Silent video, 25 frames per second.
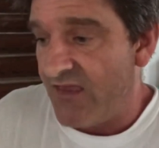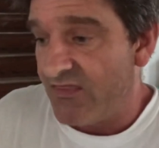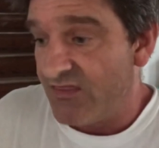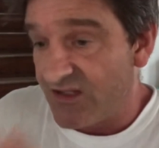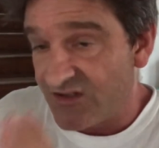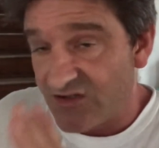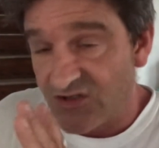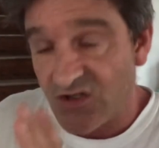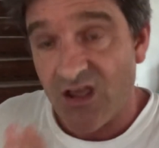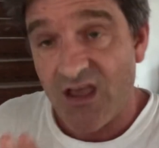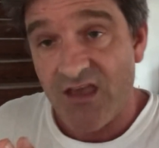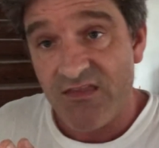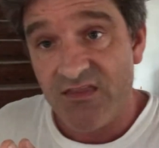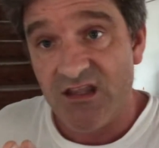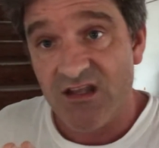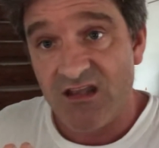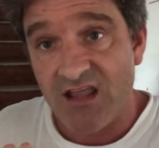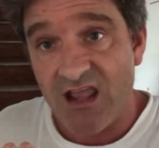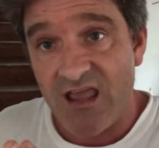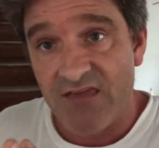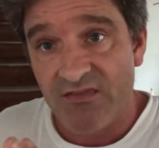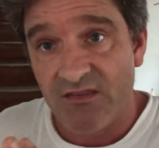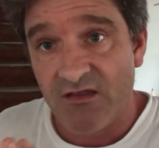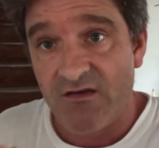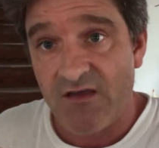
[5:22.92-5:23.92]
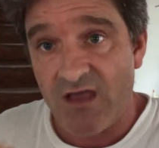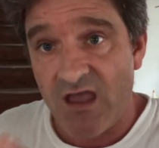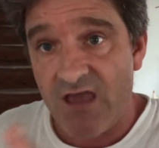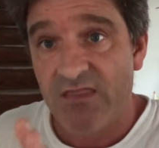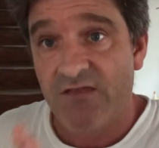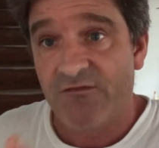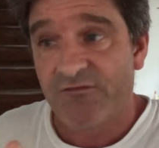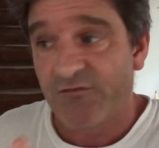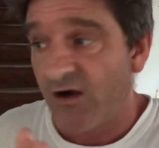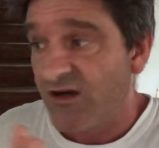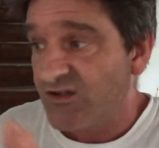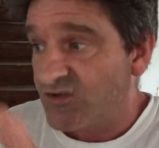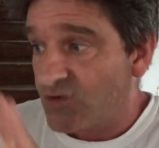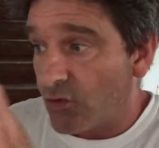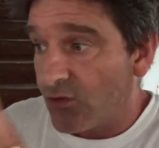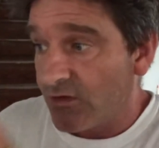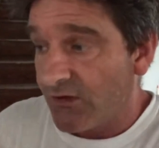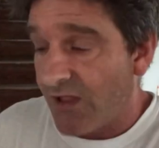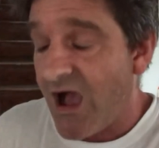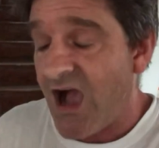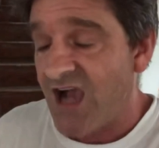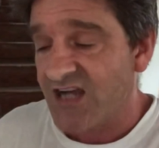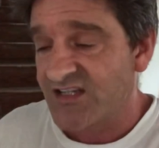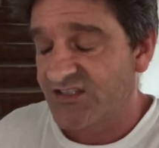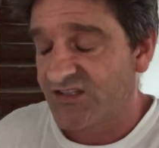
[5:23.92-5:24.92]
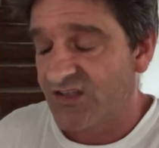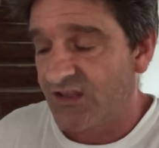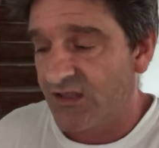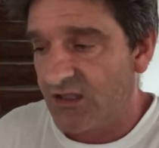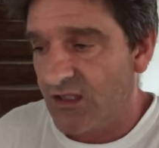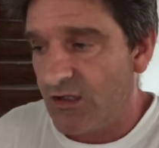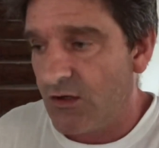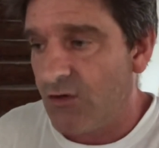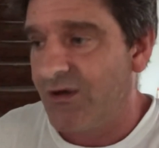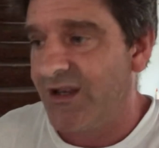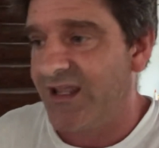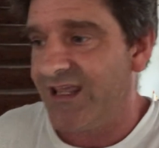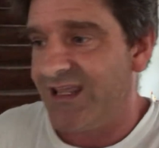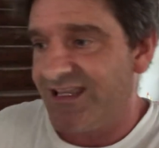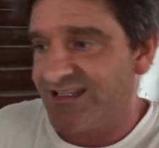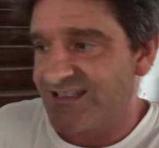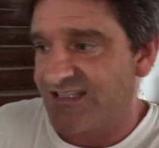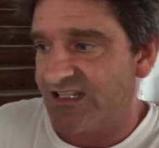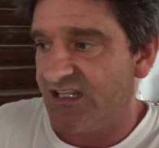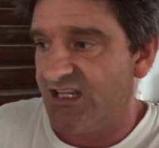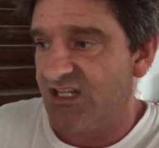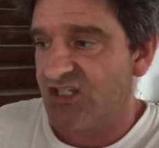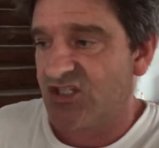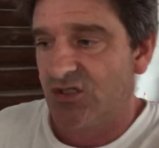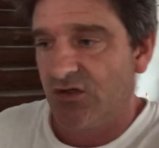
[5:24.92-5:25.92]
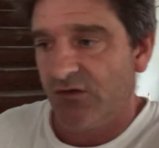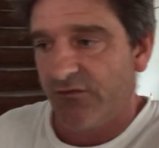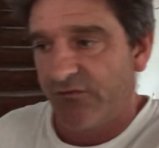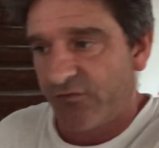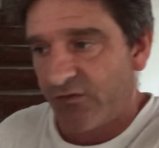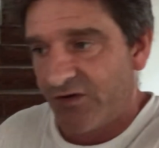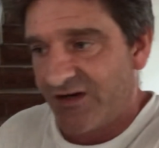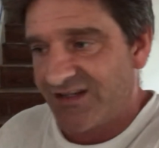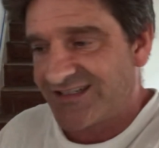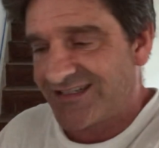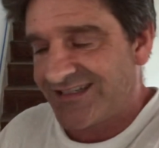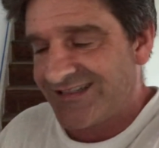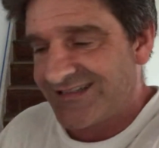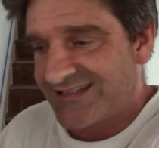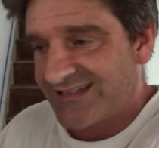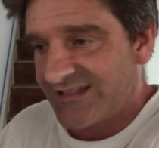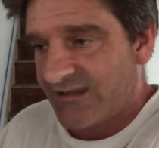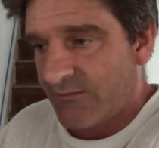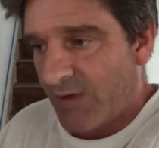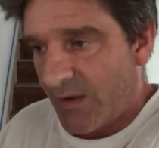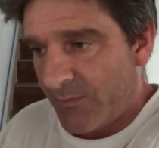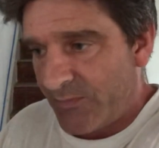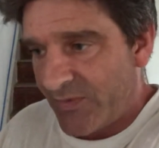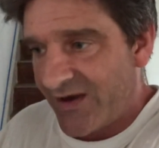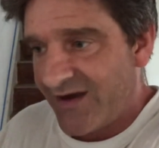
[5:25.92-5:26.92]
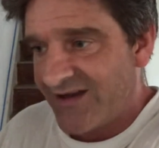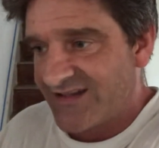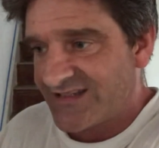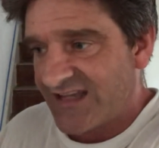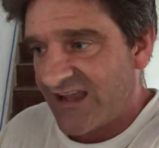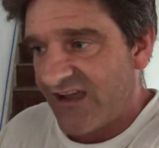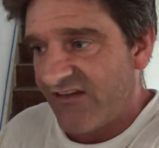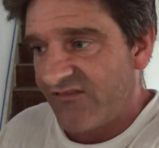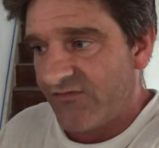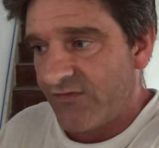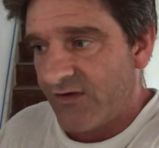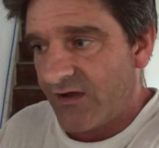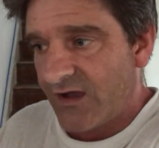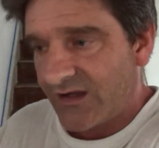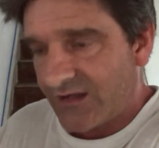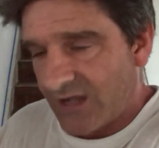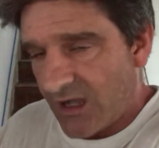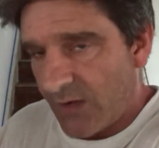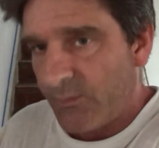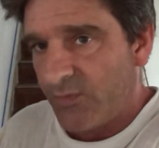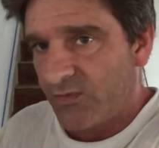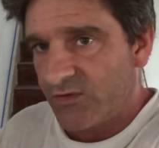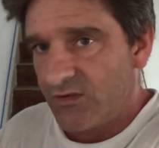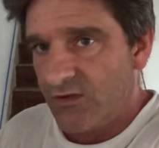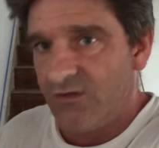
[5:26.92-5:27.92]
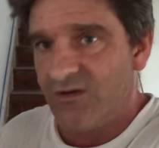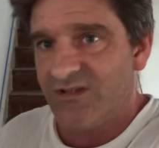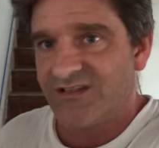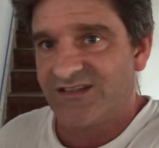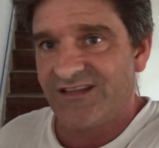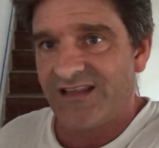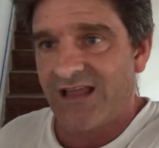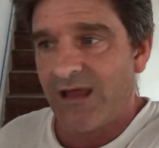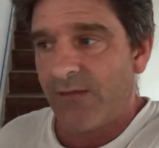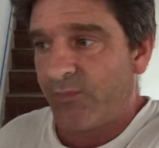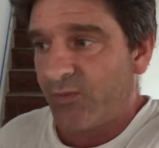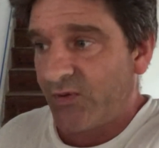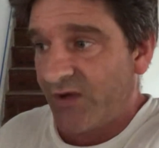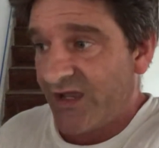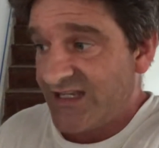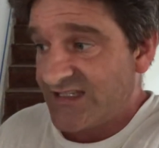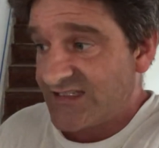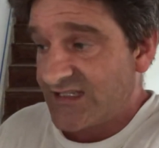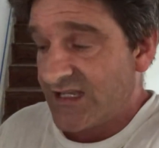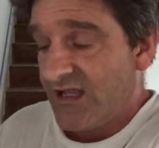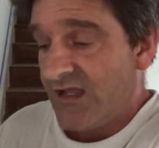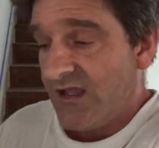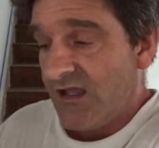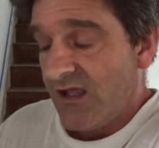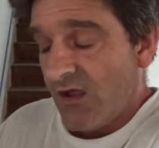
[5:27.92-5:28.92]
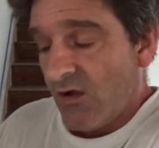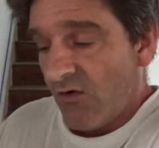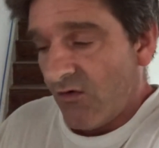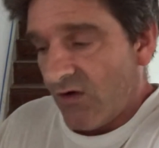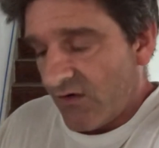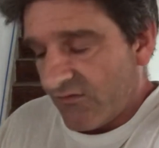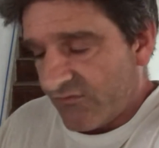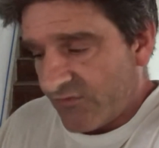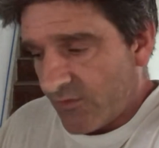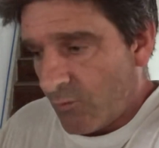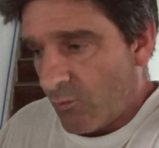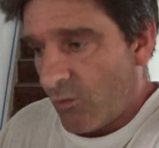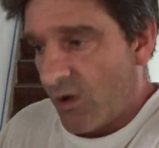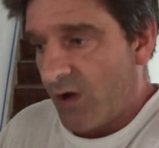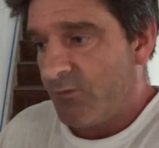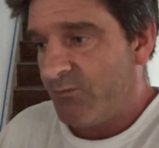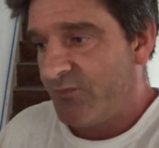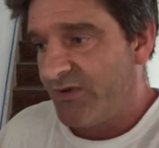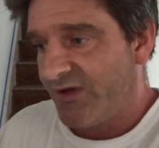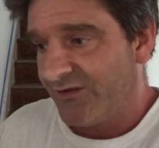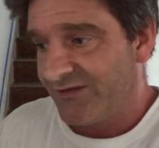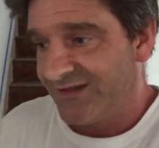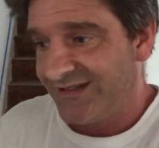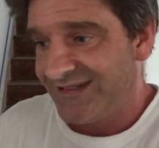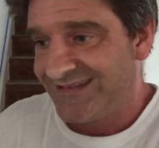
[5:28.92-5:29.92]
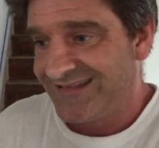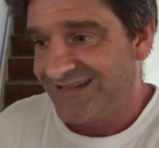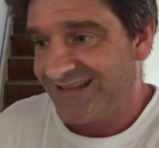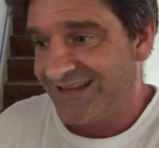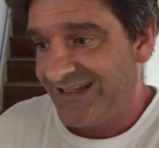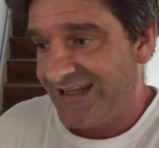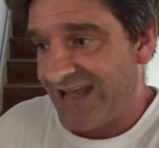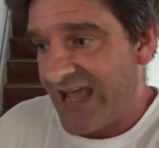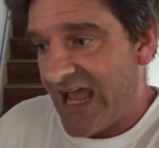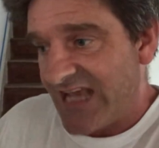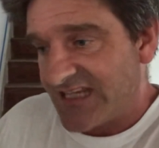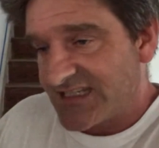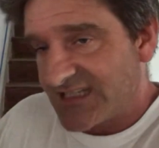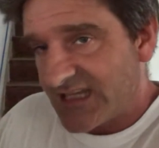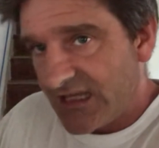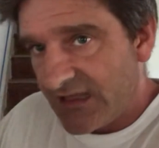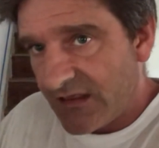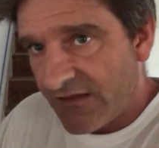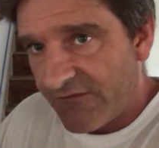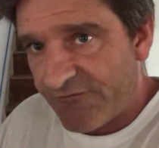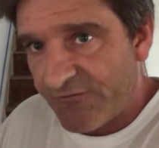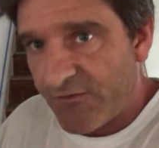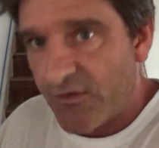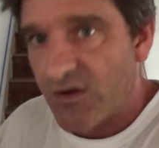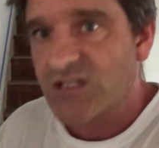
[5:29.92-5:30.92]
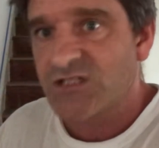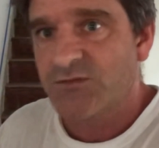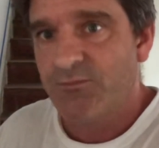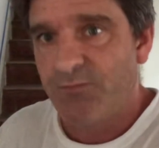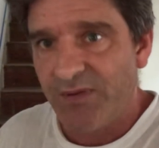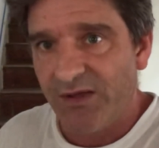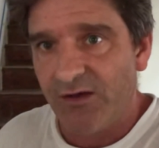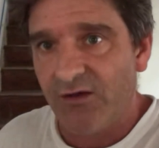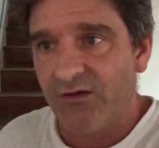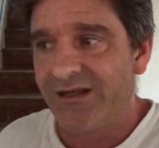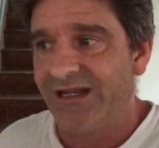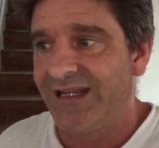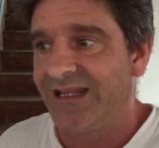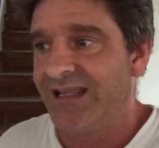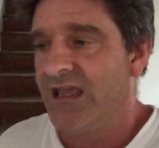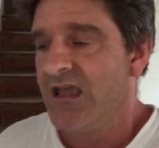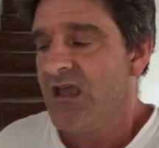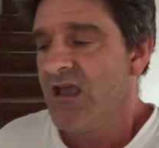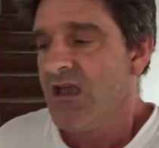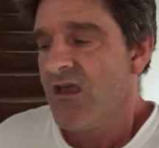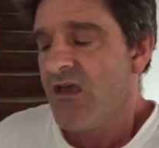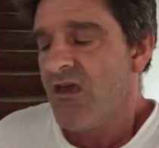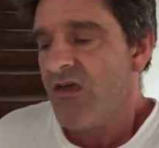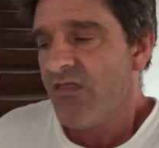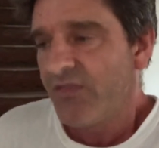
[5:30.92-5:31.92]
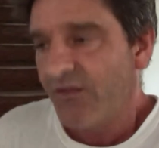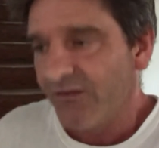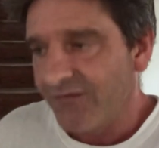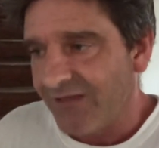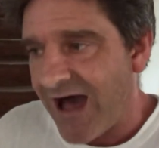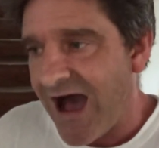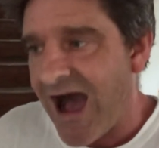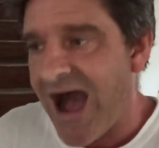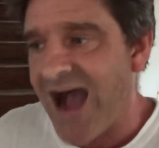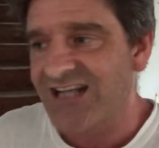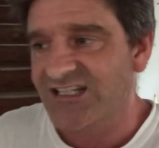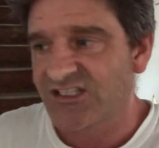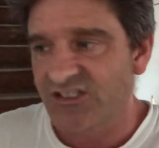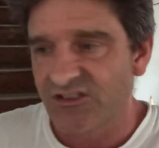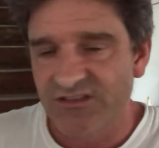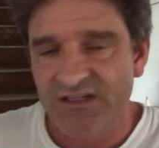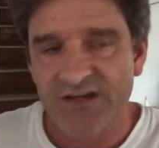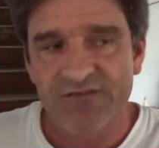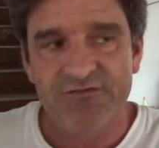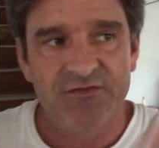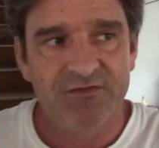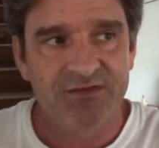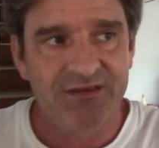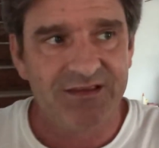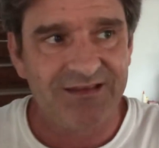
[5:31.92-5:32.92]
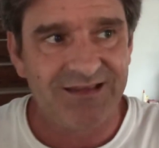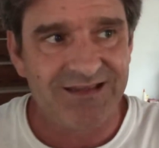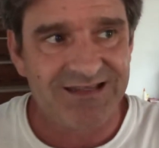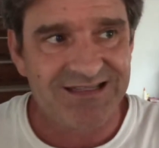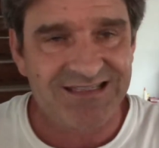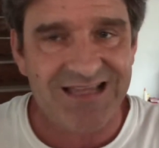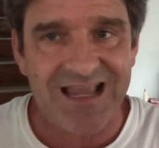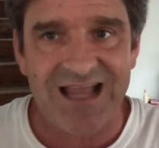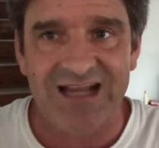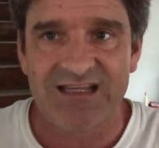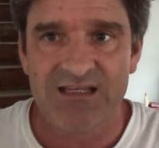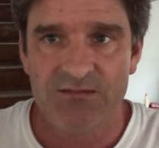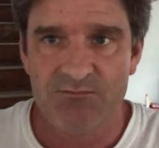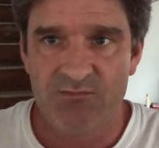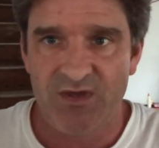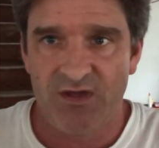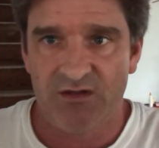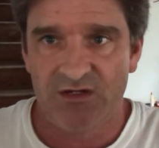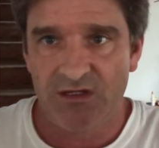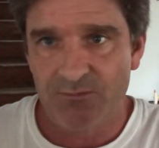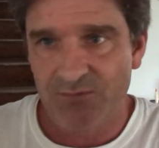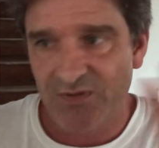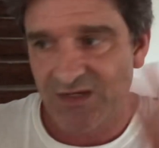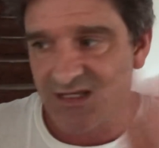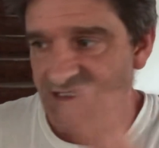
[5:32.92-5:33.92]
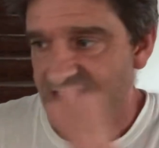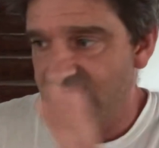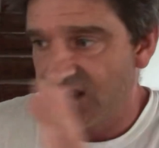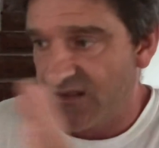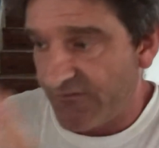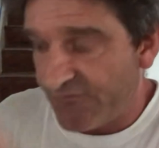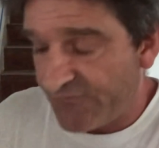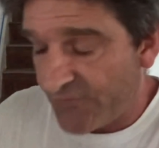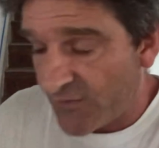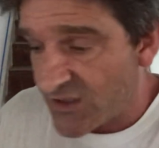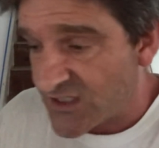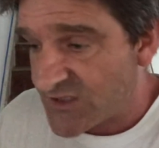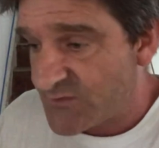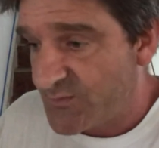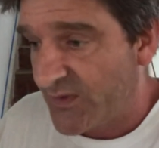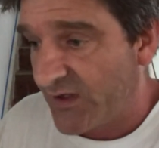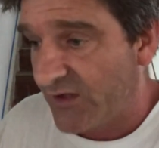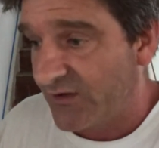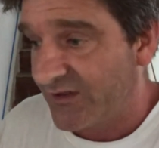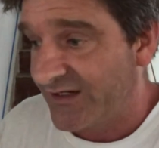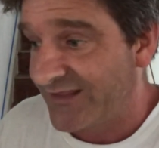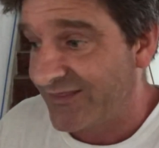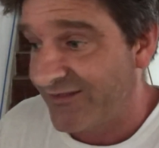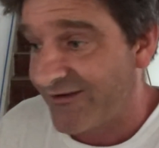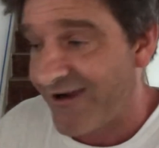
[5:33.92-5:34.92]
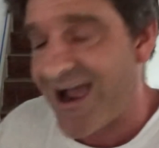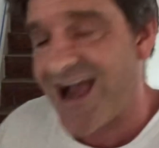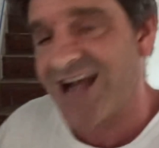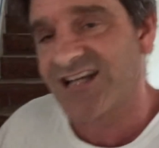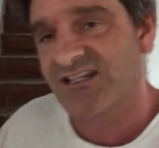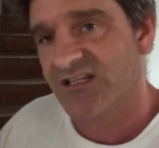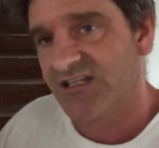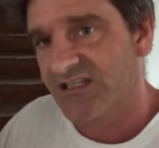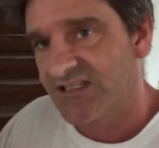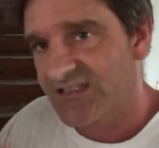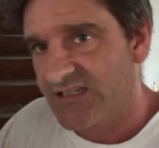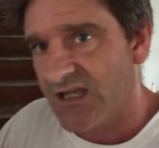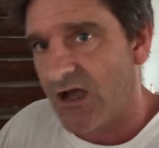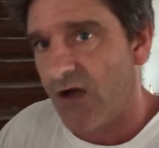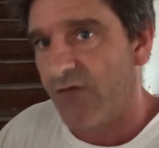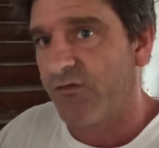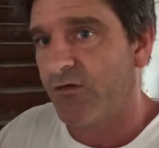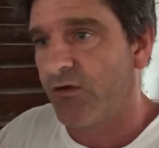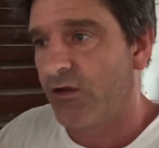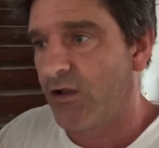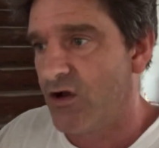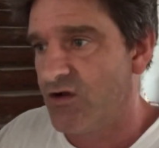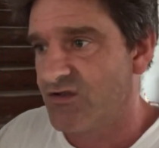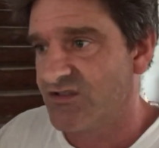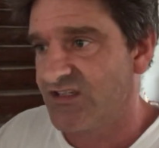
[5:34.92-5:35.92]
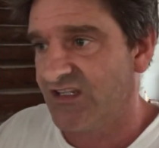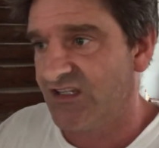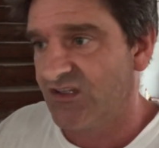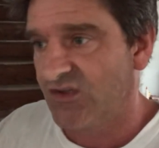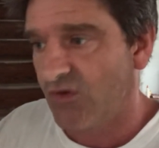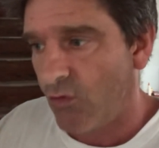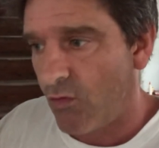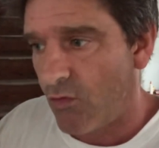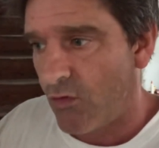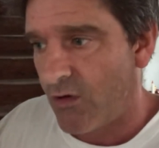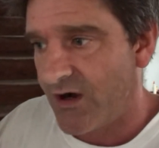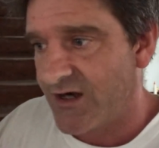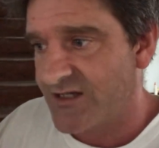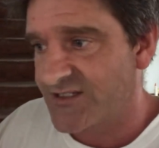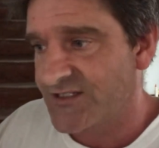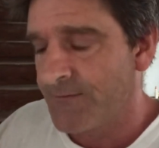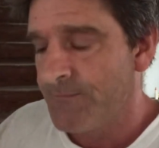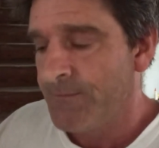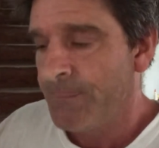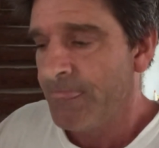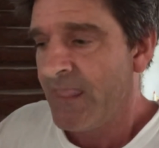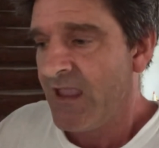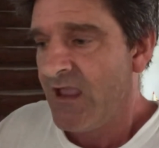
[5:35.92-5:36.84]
the front door locks to the unit is an issue. For instance, my parents have a couple units in that place from one building to the next. In the first building, the locks are different than the second building, because in the first building, they're actually self-closing doors.